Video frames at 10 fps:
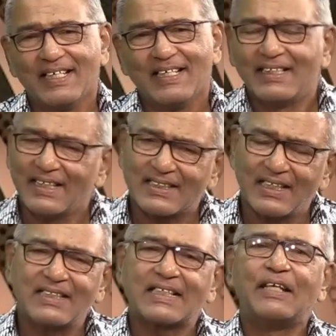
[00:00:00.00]
This
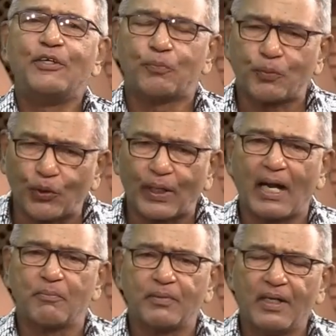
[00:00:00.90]
is a new
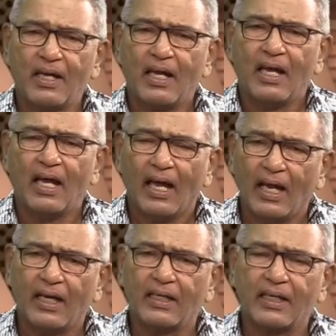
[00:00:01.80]
program
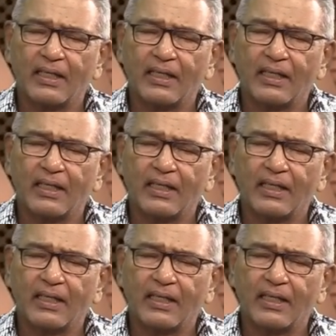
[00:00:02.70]
and uh,